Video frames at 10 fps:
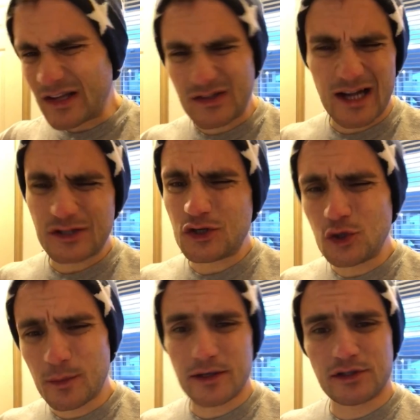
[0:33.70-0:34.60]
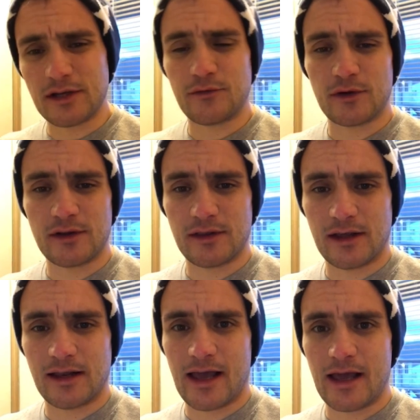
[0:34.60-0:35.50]
not too much different
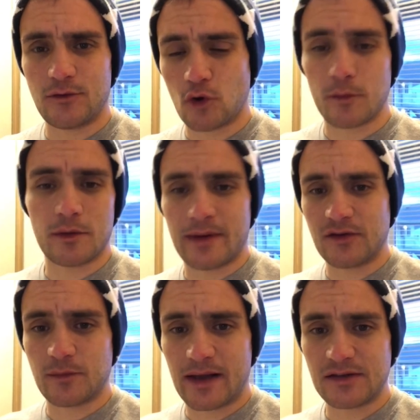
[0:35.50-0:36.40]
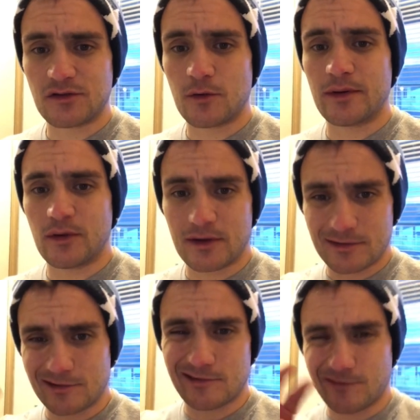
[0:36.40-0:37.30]
than a normal basil pesto, but there
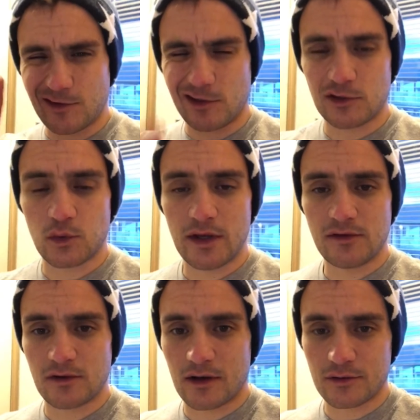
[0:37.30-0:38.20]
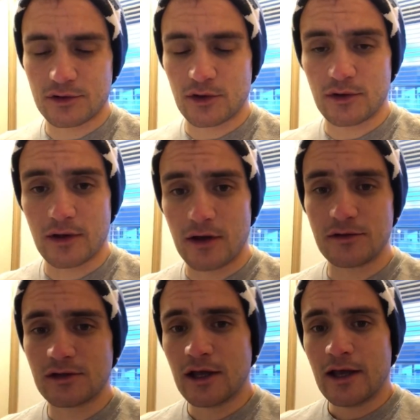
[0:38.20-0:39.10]
is a few little tweaks, so I'll show you
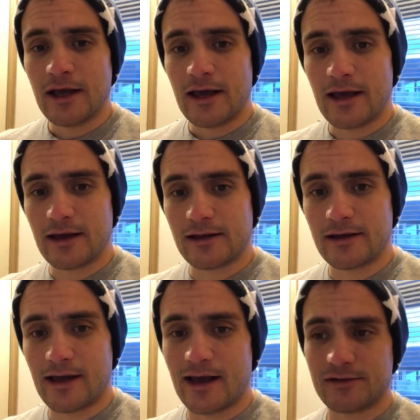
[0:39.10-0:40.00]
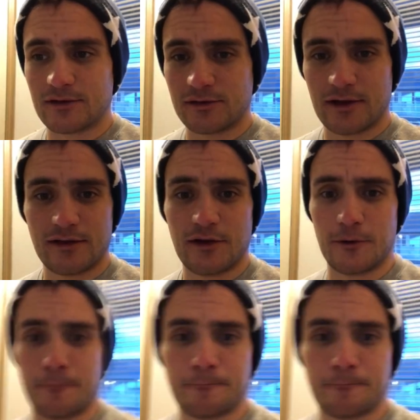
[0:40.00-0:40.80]
those. And yeah, so stay tuned.